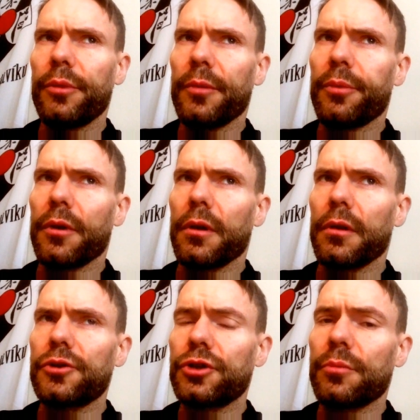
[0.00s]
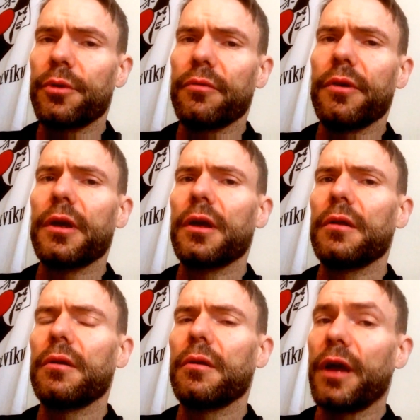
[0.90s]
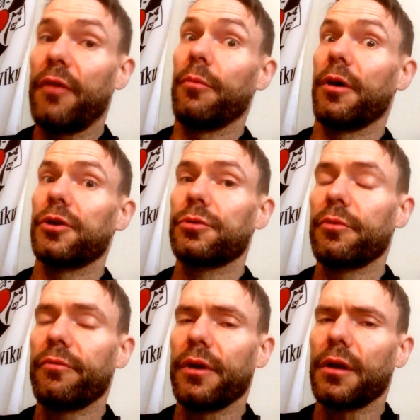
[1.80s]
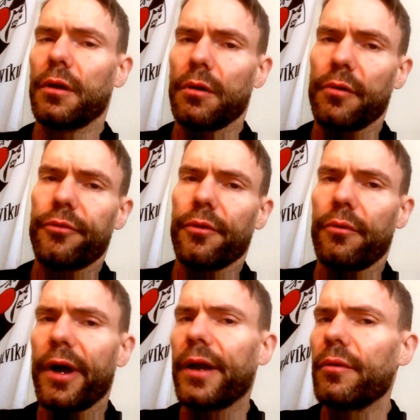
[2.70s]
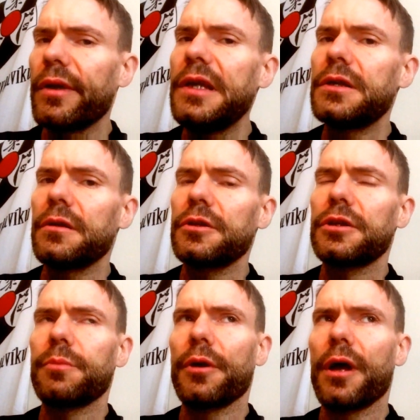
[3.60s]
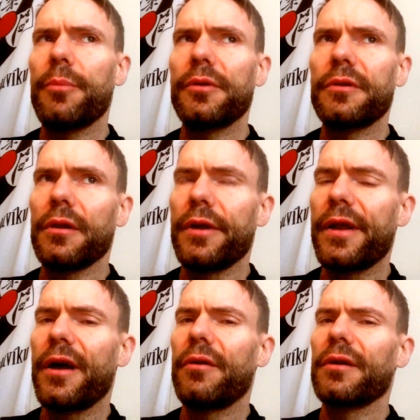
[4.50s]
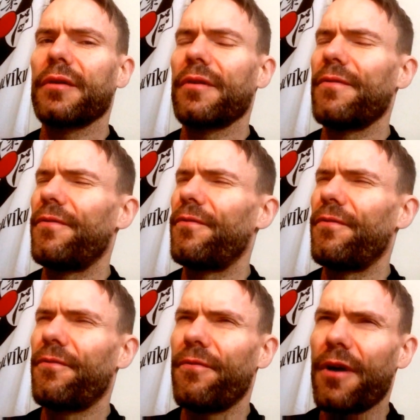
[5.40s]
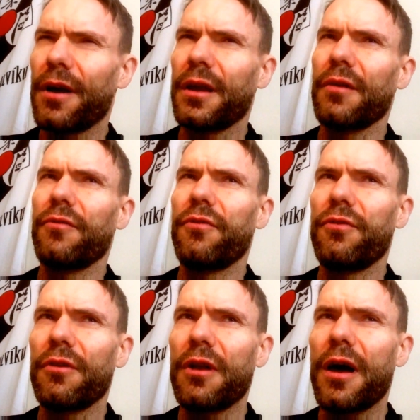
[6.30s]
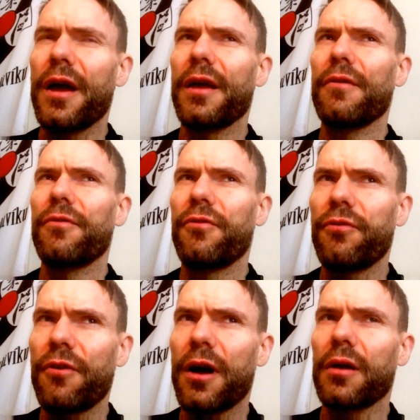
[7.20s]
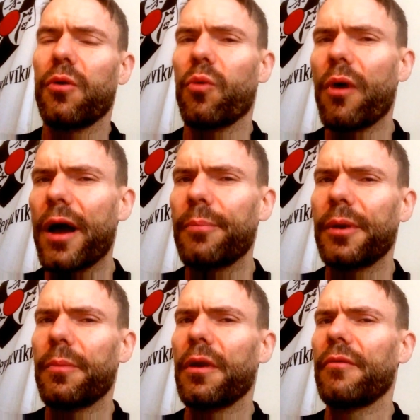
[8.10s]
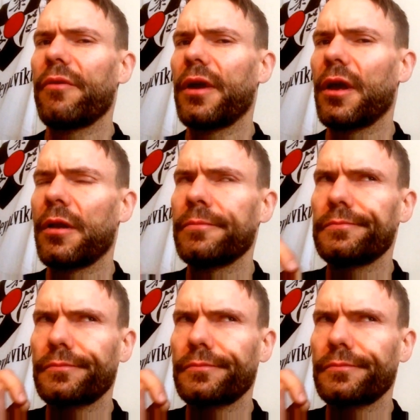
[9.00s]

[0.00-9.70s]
people should be vegan, everybody should be vegan and all for the right reasons, but up until then I don't give a fucking flying fuck why people are vegan,